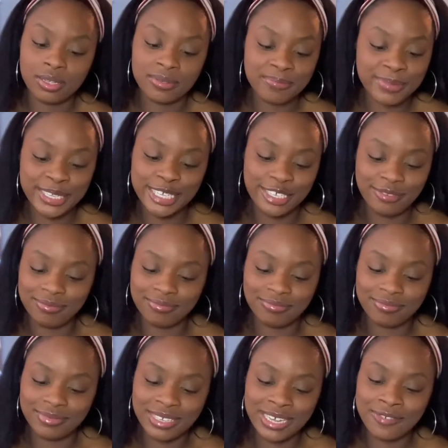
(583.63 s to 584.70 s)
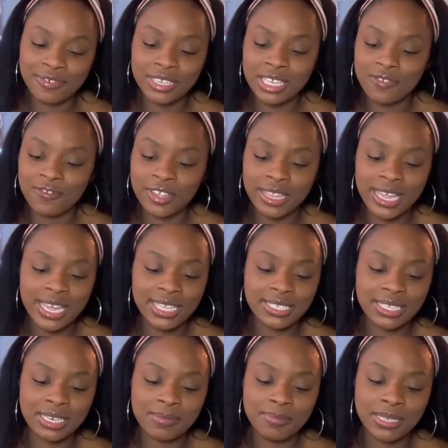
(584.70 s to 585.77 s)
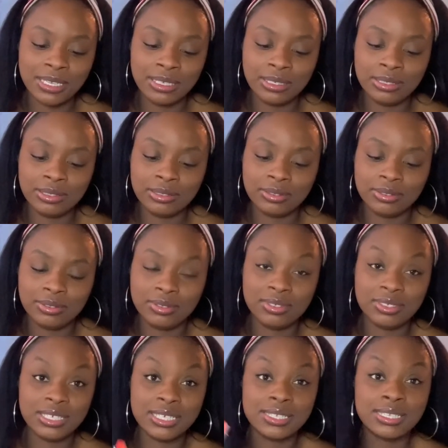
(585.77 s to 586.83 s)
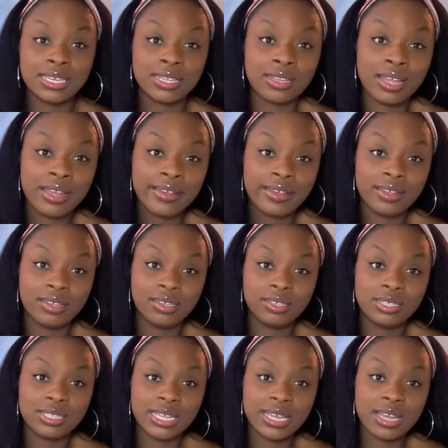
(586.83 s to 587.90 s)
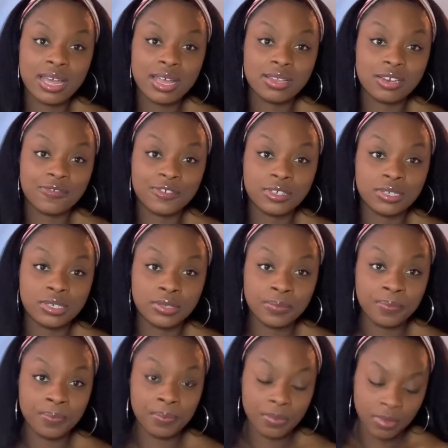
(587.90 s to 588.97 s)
But I really feel like it's gonna be, cause look at that. It's like colorful.